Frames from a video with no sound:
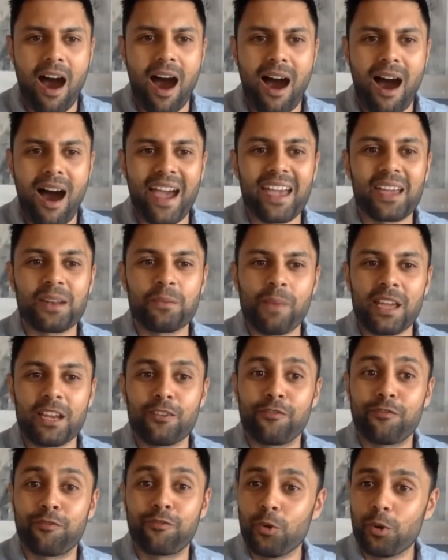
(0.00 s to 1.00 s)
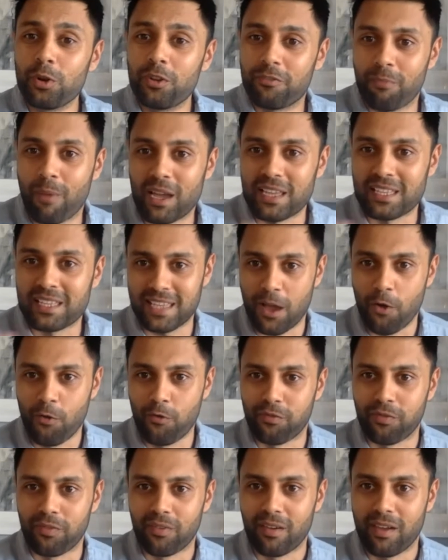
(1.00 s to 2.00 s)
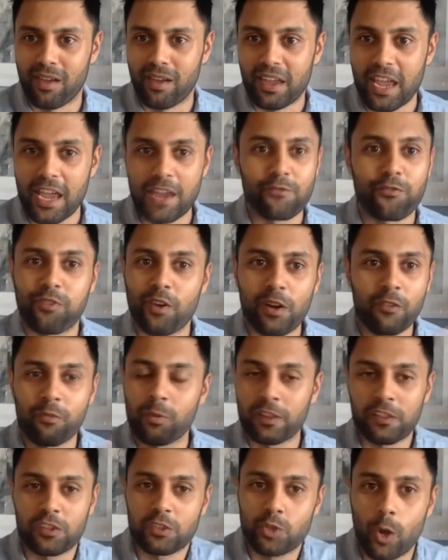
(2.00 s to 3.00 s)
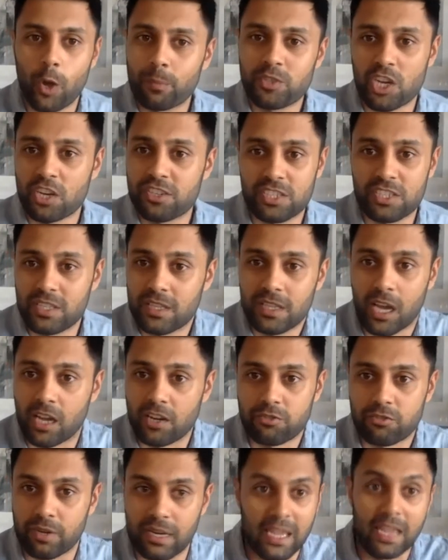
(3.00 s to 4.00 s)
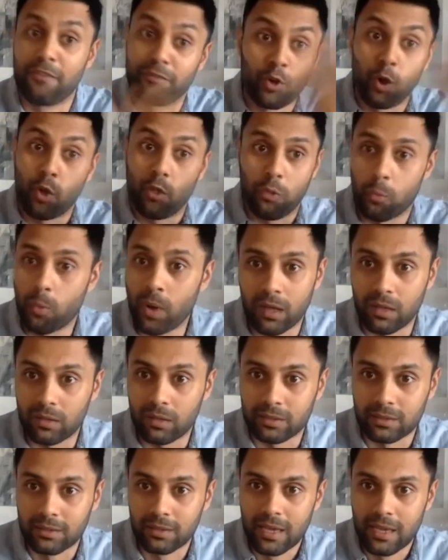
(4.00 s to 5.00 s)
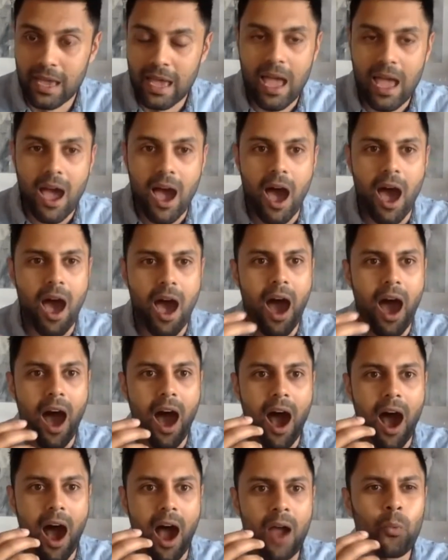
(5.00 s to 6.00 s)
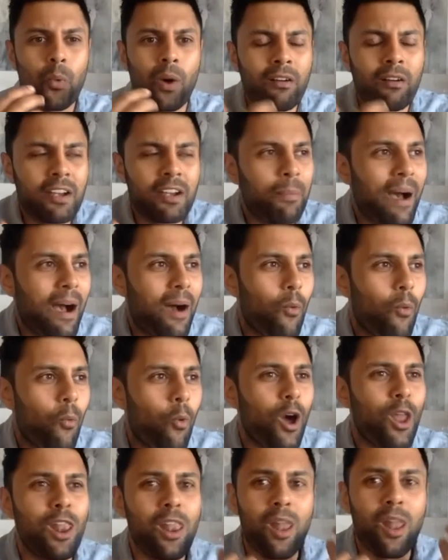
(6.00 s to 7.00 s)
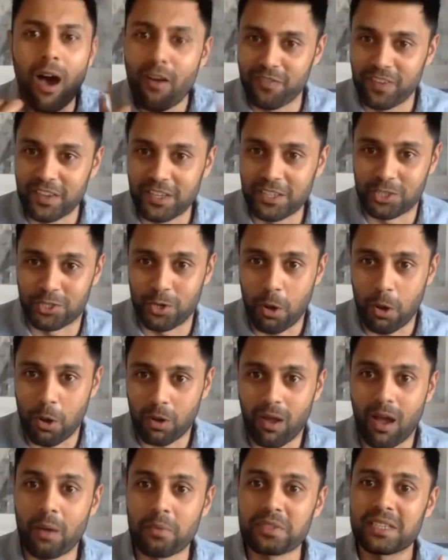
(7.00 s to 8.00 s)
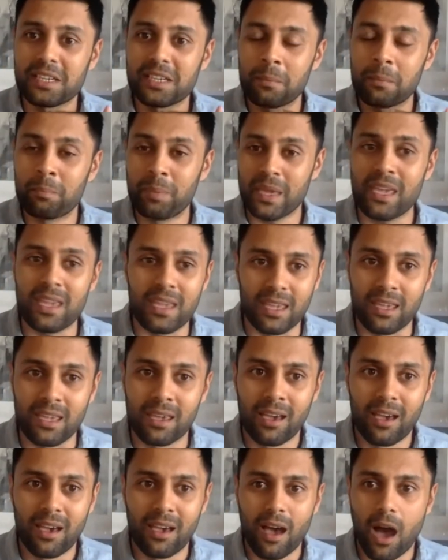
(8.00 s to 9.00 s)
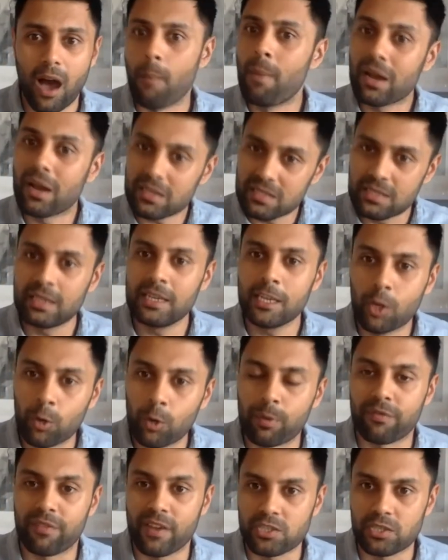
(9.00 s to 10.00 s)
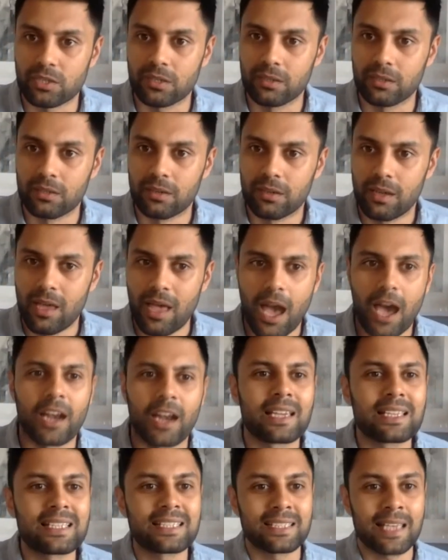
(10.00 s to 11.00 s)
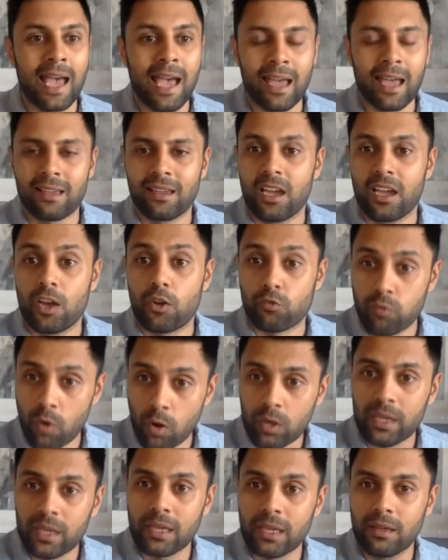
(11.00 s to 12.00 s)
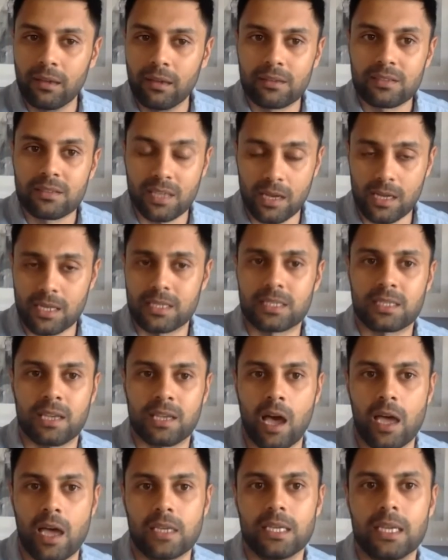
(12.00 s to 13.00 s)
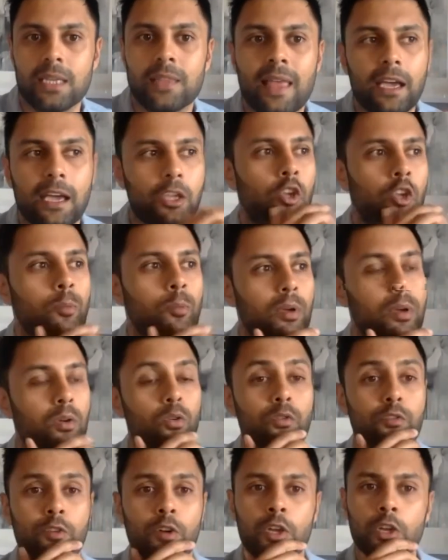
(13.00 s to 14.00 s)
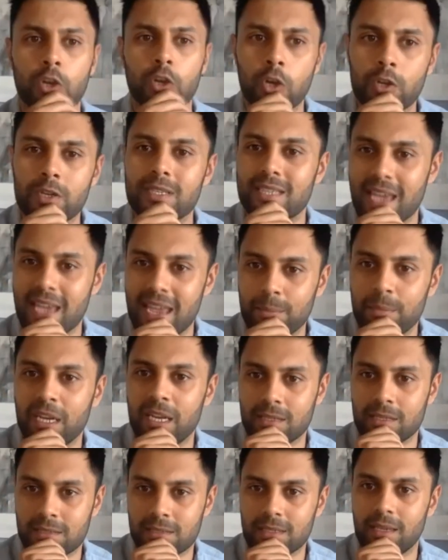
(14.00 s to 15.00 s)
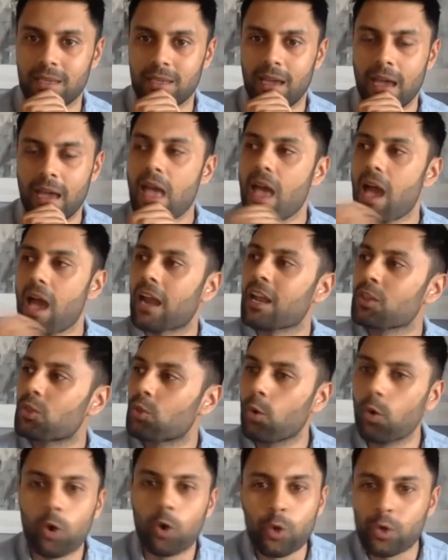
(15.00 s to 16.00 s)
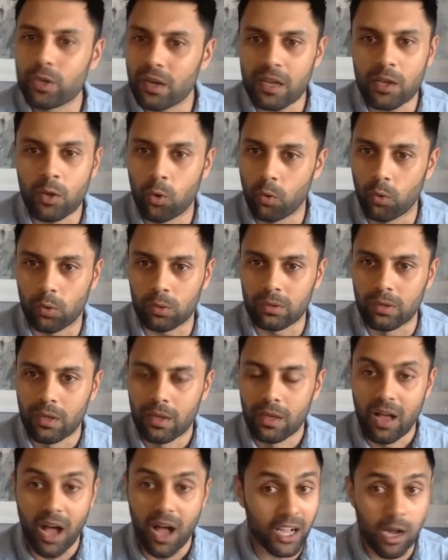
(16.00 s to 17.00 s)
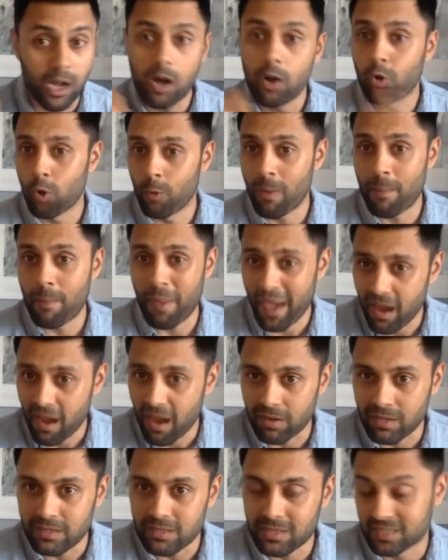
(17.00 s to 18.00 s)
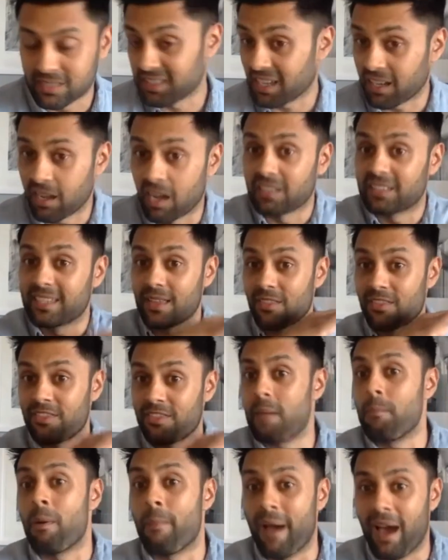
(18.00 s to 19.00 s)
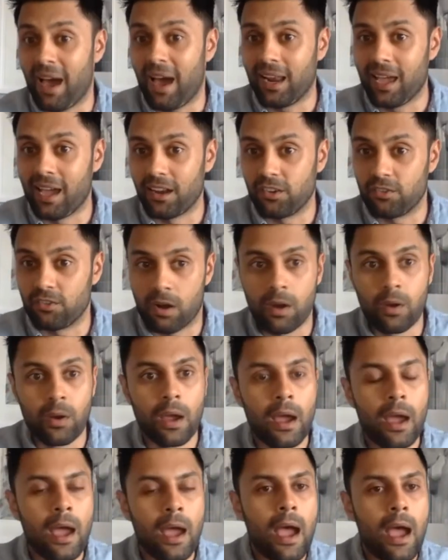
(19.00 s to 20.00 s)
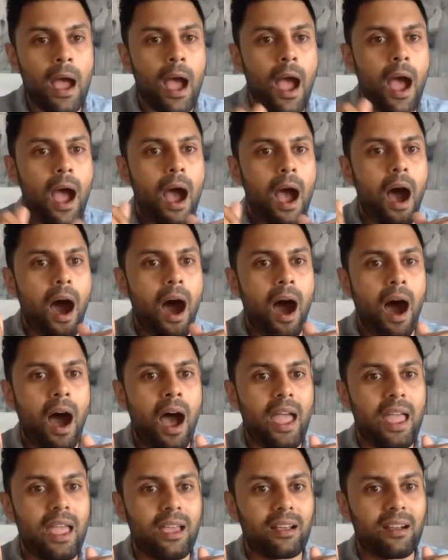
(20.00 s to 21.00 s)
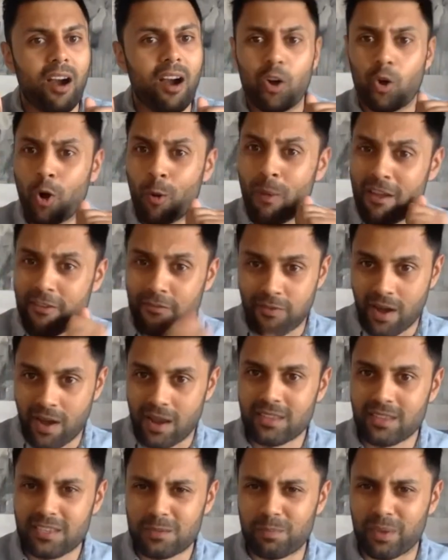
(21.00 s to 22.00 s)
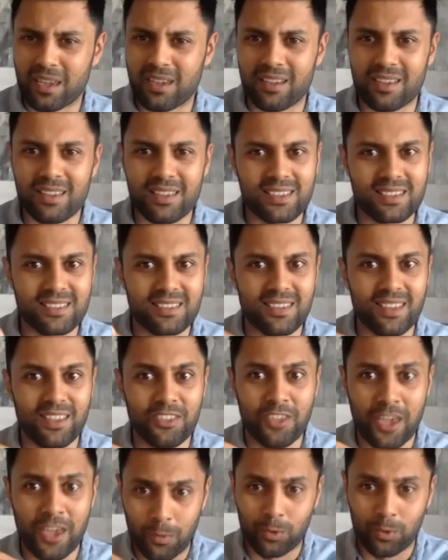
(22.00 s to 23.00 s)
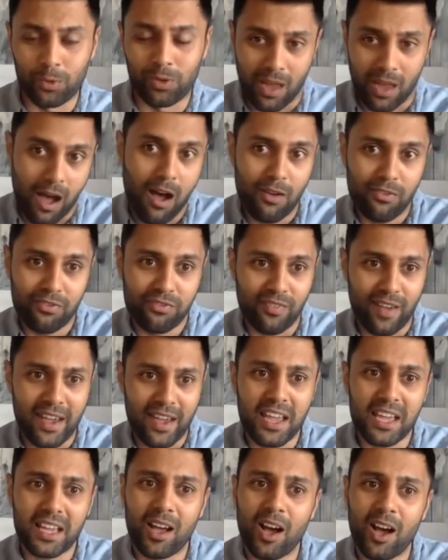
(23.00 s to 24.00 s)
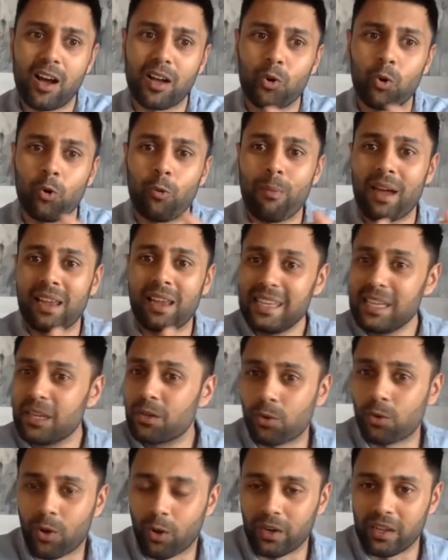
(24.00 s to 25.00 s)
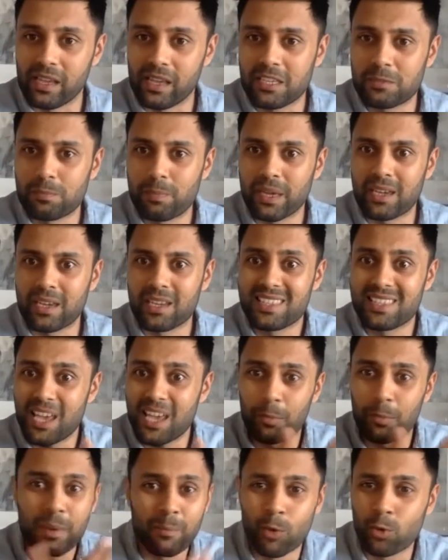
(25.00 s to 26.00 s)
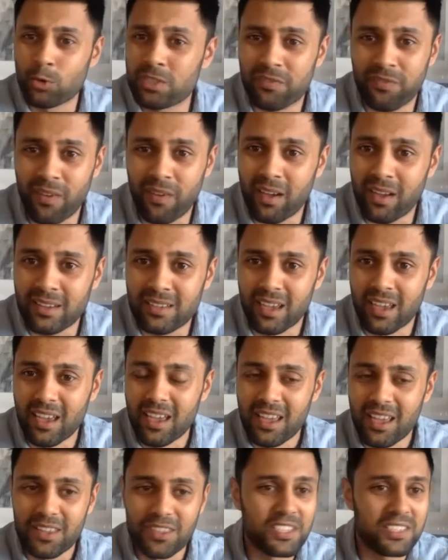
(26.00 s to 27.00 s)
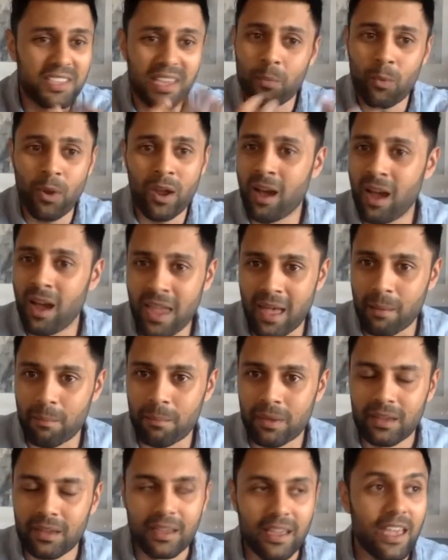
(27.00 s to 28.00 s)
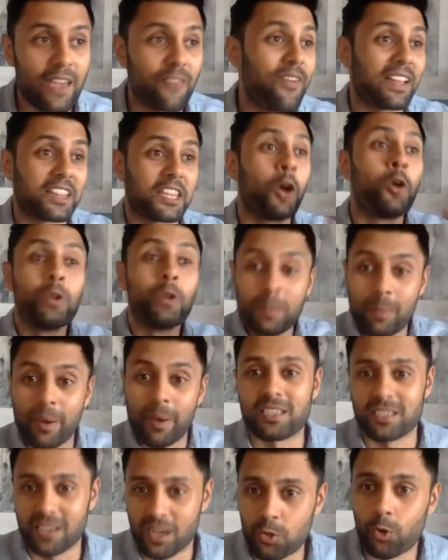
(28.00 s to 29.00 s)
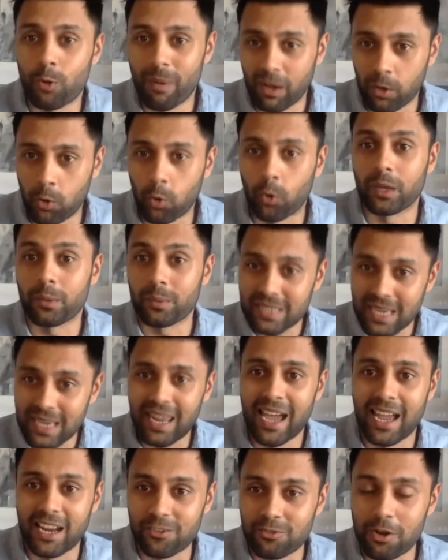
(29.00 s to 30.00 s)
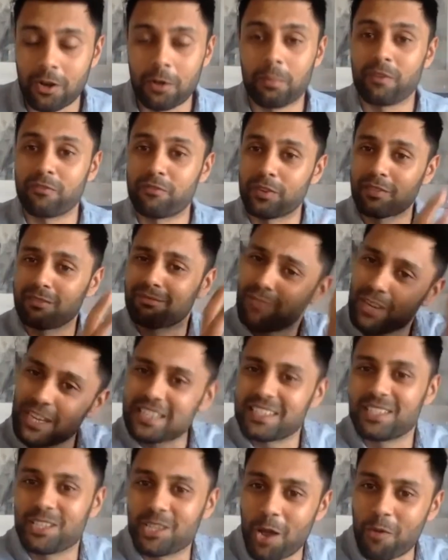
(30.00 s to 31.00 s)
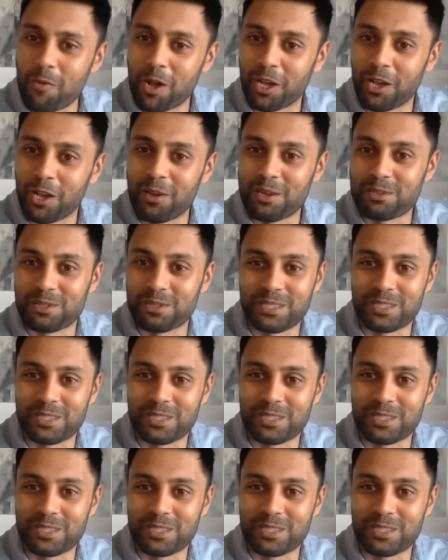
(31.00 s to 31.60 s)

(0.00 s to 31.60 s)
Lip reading: I had made a fool of myself in front of one of the top judges in the country, if not the world. I worried about what a laughingstock I was going to be amongst the legal profession. And I sat rocking side to side in that cubicle for a good 10 minutes. And I thought, who can I call? I can't call my parents because I can't tell them about Alejandro. I can't call my friends because they will laugh. And I can't call my legal colleagues because they'll be mortified the same way I am. In fact, the only person I thought about calling was Alejandro, but for reasons that I won't go into